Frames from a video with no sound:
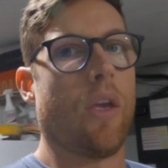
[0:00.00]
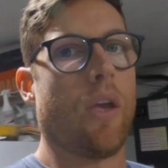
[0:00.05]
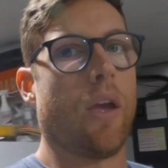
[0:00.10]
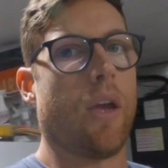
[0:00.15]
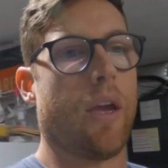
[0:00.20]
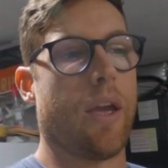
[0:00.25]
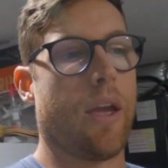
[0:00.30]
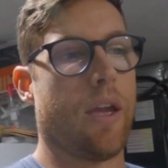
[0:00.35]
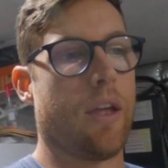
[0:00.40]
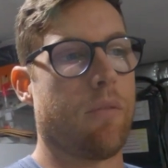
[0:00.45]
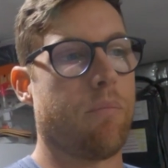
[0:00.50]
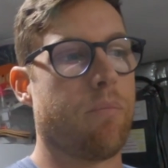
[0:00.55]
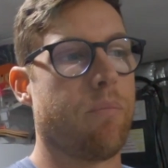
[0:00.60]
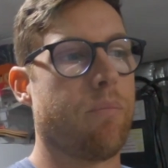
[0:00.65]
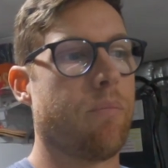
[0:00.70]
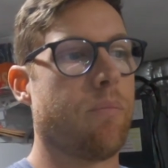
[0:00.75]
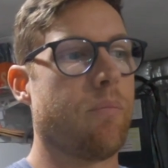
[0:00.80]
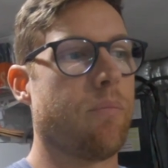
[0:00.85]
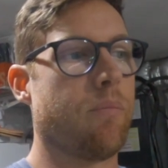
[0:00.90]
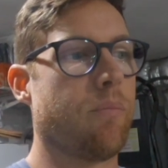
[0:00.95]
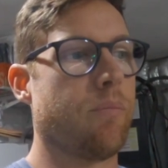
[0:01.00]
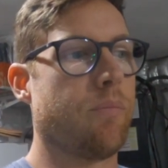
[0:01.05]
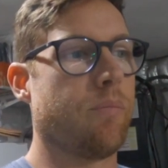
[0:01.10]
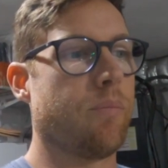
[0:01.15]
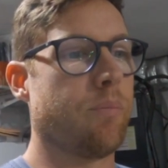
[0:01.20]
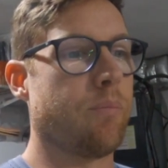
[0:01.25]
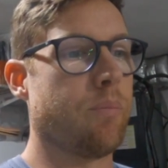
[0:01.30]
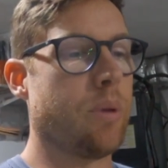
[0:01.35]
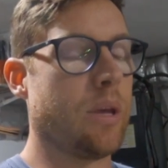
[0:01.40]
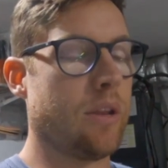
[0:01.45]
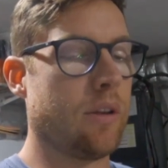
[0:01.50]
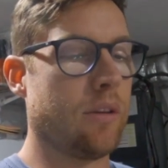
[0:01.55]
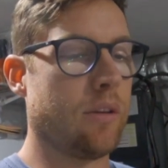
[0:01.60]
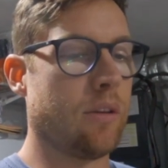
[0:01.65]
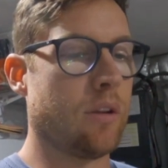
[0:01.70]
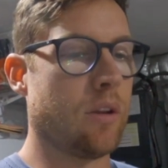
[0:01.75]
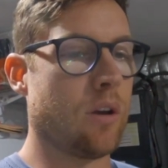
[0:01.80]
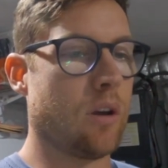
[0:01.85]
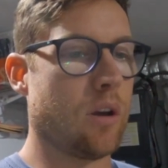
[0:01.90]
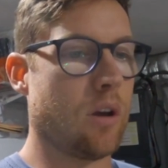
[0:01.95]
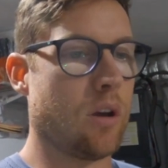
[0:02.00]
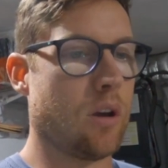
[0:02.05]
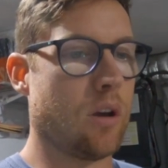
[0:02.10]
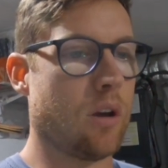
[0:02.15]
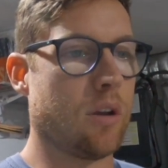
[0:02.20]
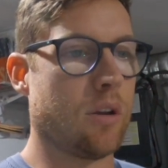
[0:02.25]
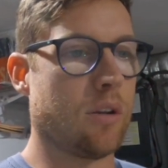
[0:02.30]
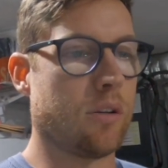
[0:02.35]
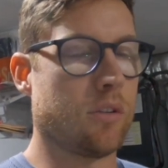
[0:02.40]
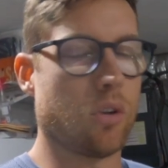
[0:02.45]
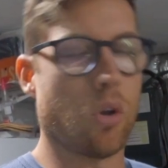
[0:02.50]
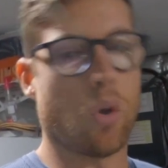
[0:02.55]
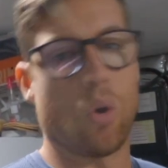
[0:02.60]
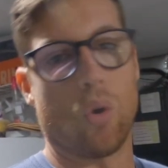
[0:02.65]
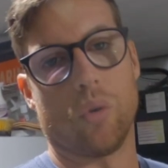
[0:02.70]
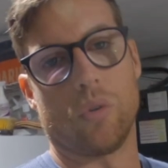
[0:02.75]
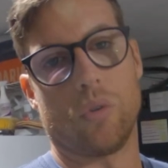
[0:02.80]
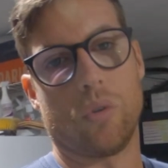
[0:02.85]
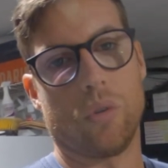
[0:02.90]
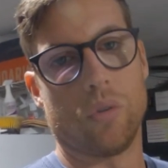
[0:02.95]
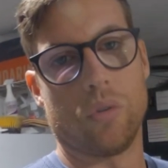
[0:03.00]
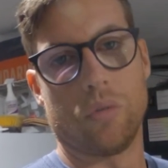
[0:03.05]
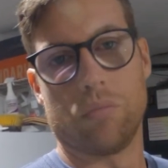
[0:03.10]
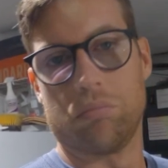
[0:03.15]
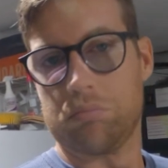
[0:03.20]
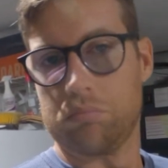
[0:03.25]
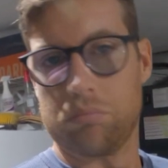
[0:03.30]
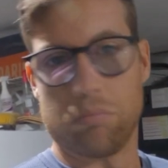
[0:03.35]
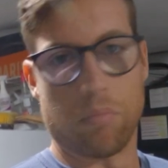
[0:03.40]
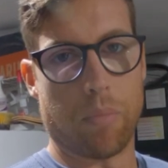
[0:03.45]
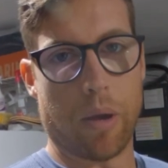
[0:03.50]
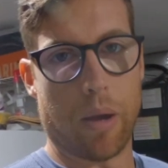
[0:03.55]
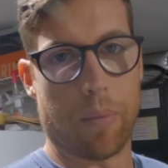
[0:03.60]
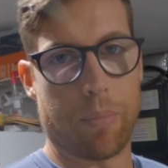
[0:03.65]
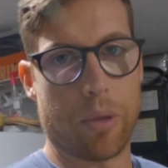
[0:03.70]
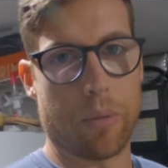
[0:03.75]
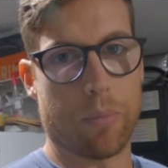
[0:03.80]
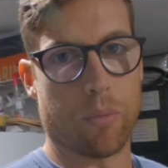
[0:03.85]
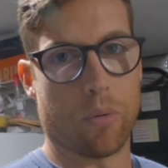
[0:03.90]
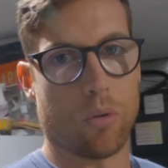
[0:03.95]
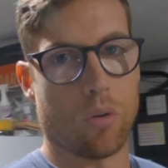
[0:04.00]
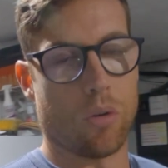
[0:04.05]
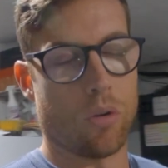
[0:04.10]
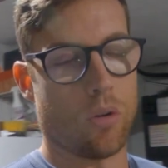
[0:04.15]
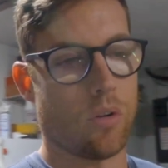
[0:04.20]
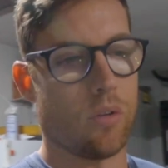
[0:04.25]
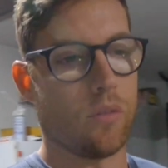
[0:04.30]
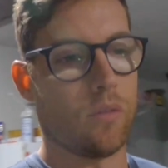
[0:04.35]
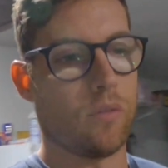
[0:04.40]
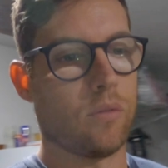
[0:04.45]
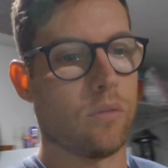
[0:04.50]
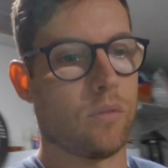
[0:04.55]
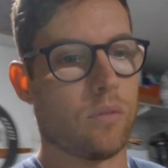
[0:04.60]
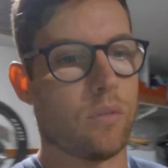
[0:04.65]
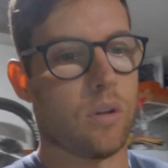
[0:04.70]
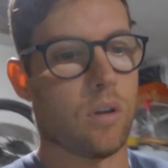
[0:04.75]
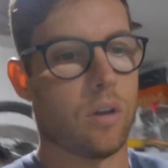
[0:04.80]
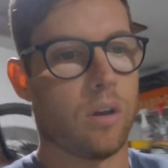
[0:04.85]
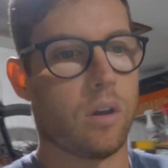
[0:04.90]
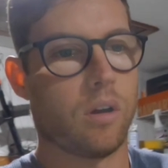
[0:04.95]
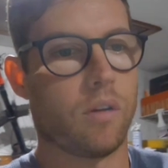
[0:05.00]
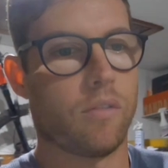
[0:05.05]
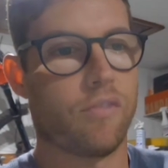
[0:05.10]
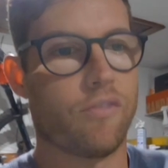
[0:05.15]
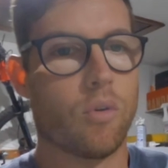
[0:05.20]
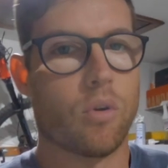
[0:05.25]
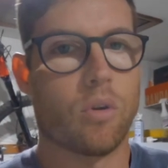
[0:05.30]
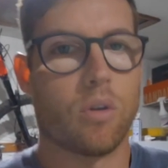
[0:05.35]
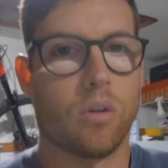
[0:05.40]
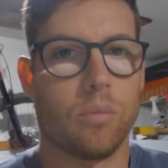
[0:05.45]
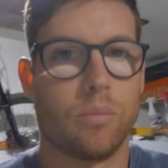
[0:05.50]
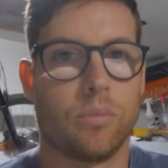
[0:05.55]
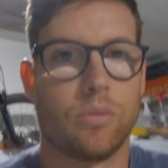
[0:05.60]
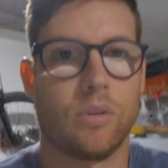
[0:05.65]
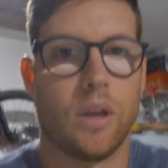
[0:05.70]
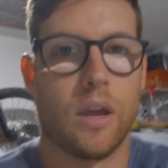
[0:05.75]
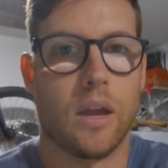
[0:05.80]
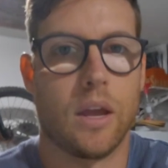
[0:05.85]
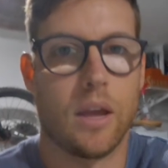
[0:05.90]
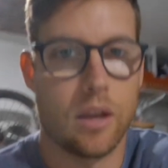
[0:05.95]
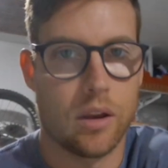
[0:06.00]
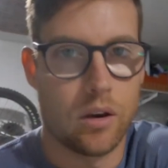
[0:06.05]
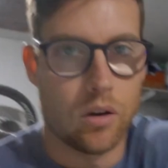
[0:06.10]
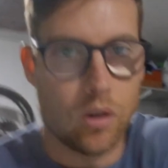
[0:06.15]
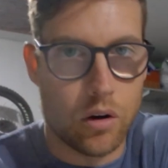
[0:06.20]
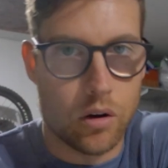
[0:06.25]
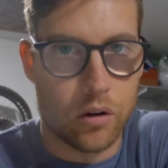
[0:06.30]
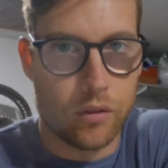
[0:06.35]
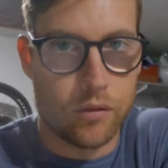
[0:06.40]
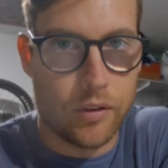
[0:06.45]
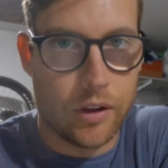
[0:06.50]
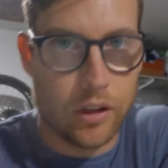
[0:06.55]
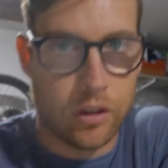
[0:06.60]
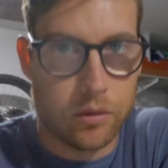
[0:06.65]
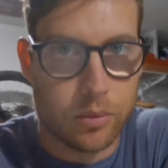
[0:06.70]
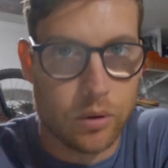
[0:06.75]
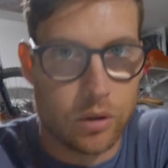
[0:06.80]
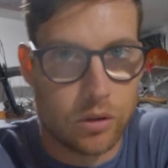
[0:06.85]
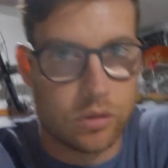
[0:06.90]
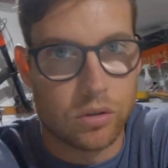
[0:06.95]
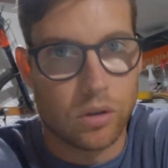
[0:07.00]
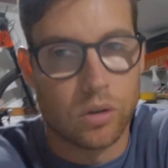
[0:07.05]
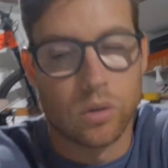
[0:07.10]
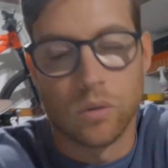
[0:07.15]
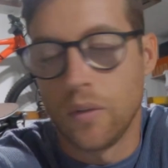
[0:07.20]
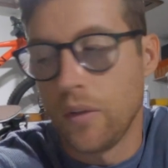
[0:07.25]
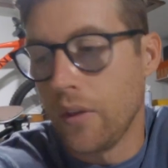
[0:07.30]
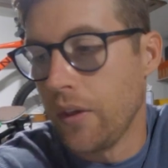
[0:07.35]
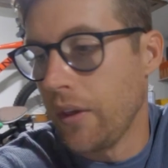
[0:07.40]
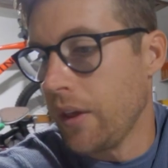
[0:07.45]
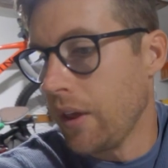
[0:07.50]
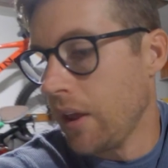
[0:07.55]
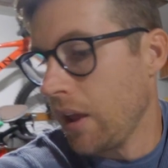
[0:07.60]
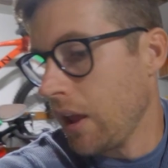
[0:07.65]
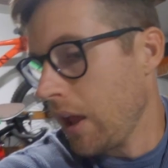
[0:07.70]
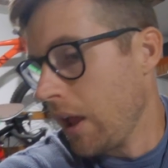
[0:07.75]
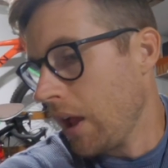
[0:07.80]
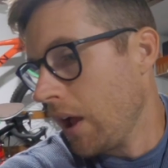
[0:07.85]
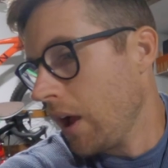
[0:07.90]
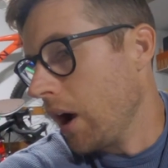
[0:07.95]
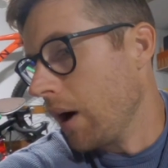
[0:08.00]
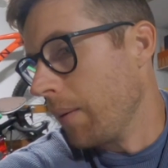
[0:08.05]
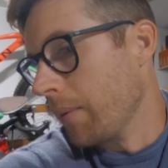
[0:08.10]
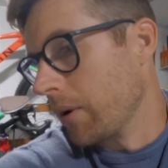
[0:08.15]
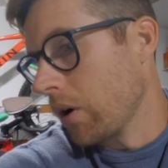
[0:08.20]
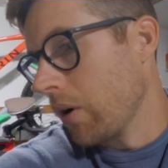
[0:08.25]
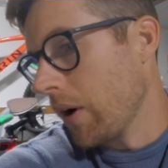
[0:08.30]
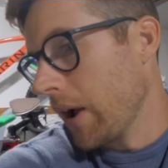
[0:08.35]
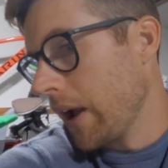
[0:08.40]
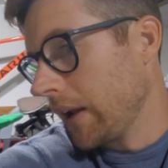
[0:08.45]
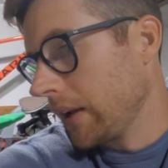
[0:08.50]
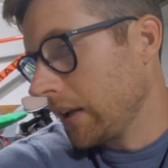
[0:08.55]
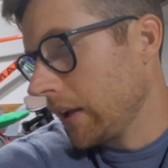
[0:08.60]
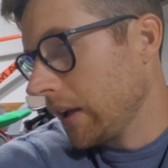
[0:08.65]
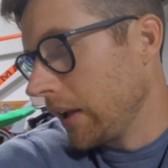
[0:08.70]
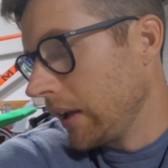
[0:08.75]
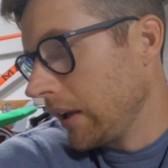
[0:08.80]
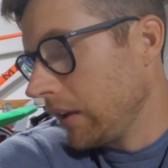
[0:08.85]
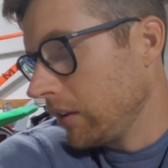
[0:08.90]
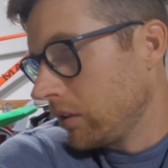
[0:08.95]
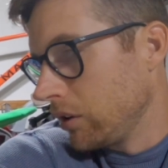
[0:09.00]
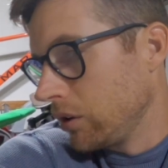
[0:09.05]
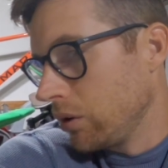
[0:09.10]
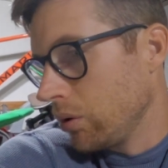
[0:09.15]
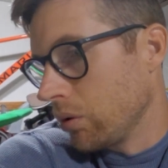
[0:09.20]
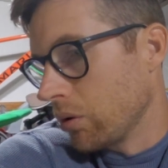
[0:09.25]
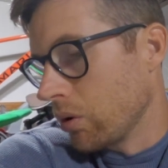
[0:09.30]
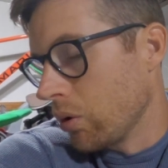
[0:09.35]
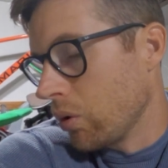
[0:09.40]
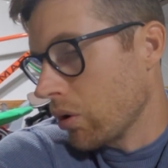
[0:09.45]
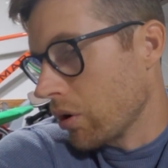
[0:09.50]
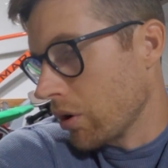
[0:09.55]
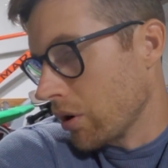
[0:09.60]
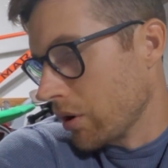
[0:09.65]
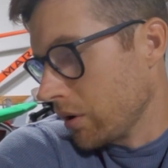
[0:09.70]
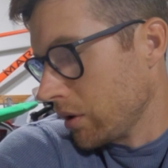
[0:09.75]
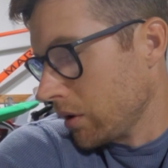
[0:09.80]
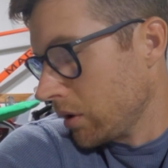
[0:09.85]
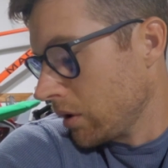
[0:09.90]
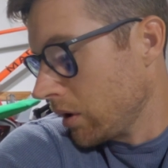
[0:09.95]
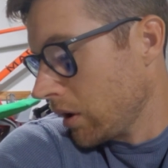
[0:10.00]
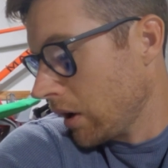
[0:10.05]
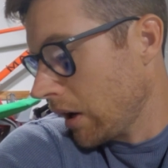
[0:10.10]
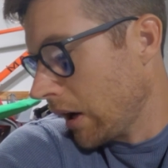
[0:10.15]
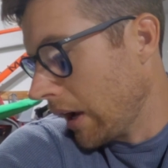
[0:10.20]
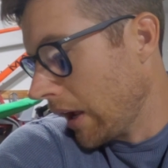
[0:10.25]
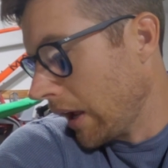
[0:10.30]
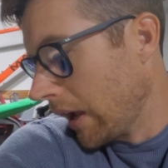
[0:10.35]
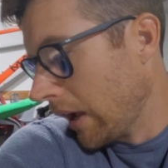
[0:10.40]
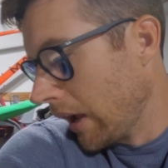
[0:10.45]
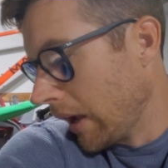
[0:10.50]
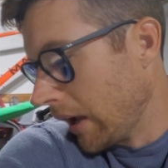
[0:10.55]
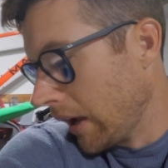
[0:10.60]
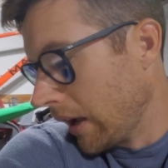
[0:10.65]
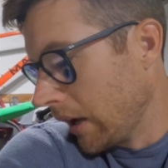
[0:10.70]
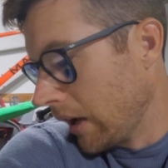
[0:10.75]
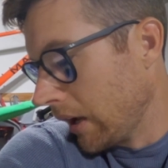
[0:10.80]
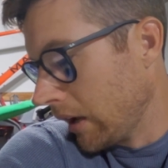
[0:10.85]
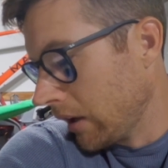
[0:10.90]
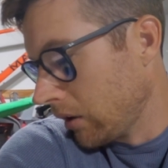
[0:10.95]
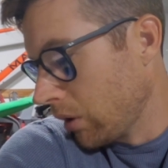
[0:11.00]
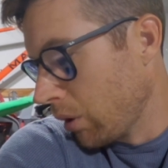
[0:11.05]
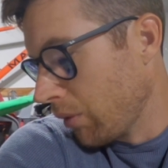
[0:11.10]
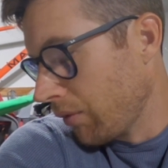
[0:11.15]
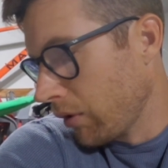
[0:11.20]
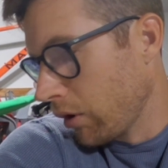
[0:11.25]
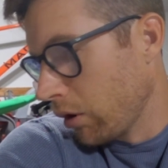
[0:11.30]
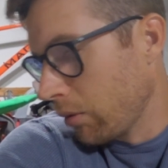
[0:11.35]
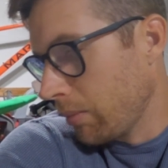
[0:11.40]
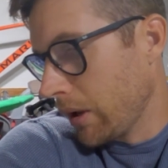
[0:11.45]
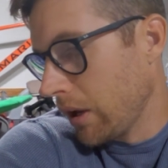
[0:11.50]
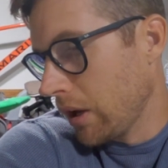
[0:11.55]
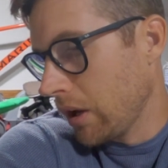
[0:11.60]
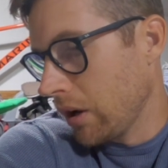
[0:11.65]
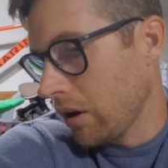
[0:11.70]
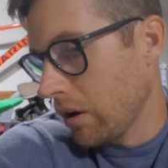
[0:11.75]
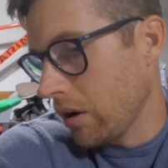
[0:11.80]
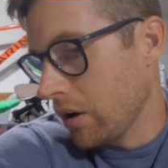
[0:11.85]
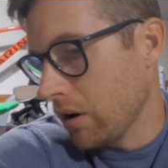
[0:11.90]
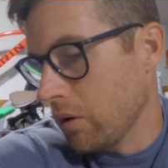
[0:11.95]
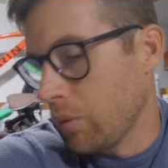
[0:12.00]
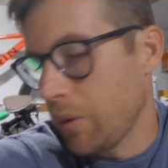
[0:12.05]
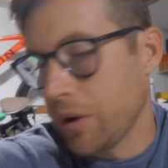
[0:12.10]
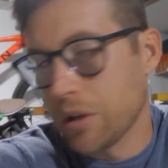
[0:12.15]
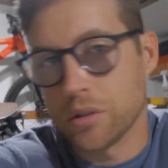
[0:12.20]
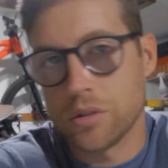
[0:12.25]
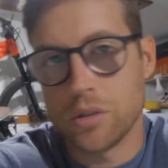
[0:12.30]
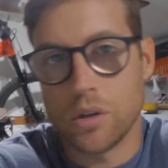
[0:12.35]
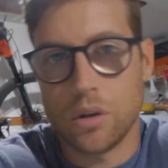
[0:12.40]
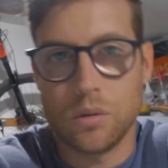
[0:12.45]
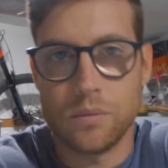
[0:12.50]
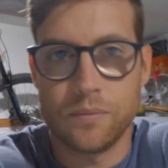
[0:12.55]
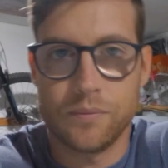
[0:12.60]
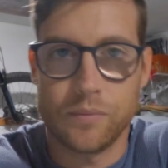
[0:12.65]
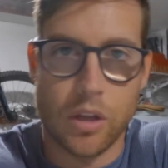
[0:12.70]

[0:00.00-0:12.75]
and been told by people on forums and on Facebook. So I'm gonna go ahead and get an ECU on order, and hopefully it'll be here in a week or so.